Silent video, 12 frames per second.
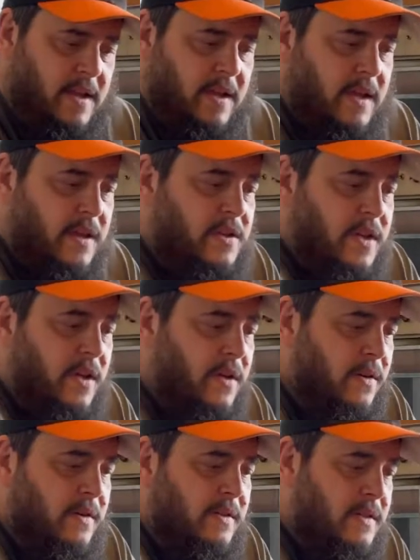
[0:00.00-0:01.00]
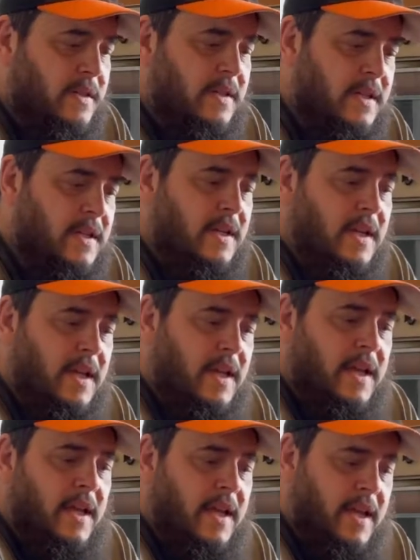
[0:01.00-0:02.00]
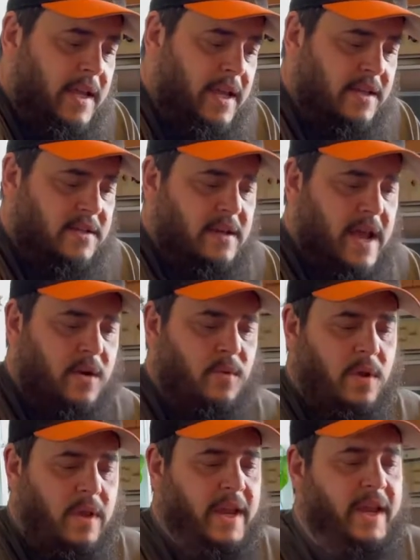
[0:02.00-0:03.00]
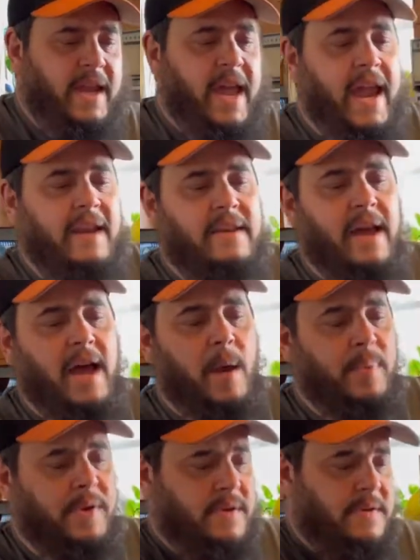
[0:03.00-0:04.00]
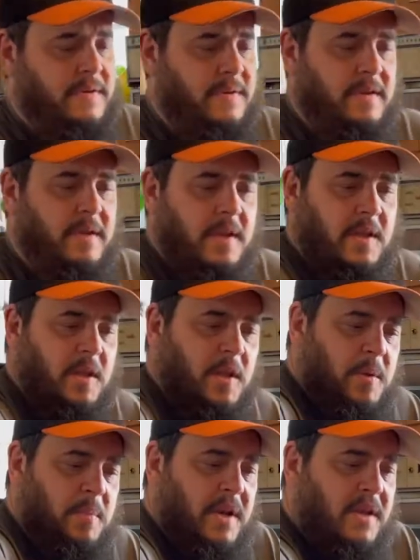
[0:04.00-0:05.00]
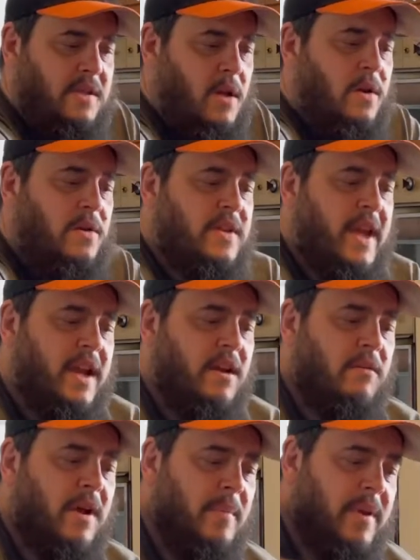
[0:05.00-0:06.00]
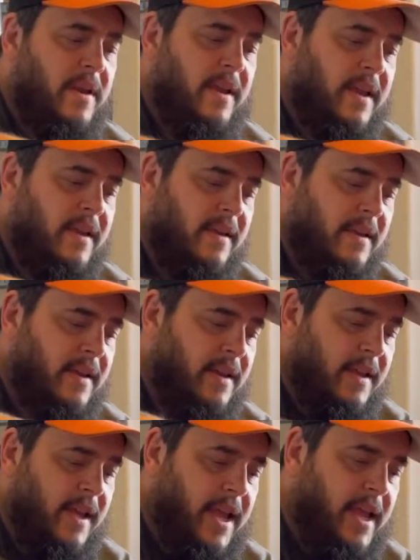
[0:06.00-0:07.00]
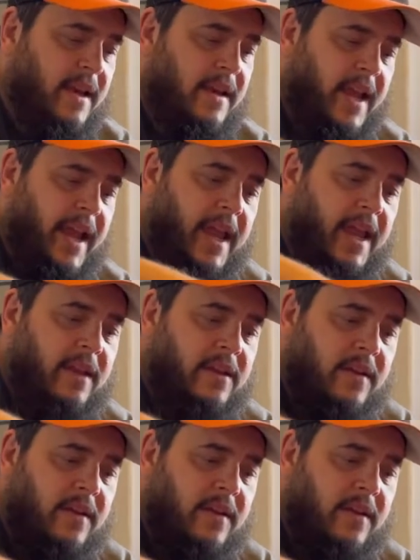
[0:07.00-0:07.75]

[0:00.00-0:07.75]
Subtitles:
until it's not really caked up, but as long as I can rub it in and